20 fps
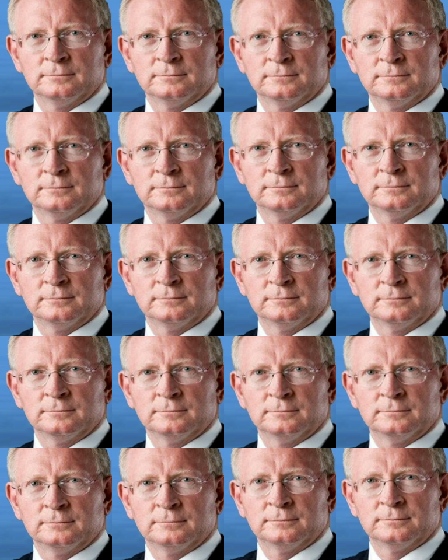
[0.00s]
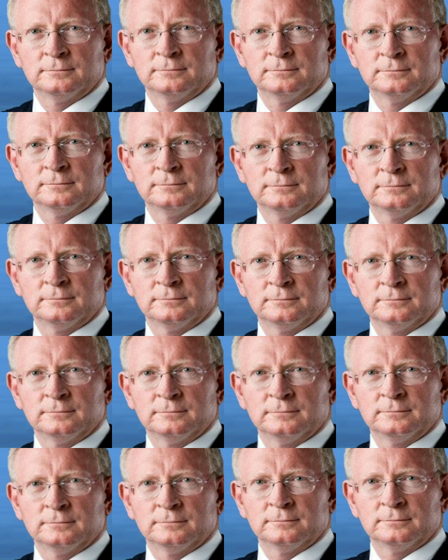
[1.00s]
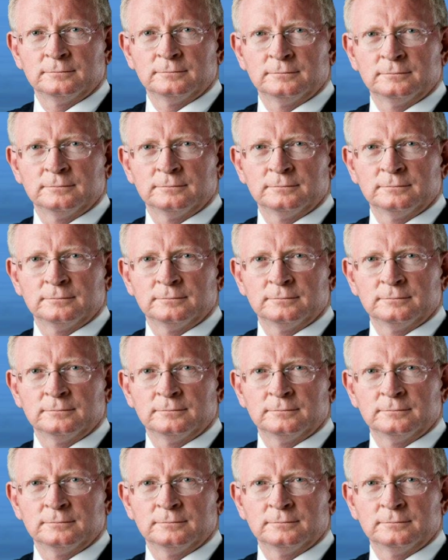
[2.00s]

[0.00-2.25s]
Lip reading: something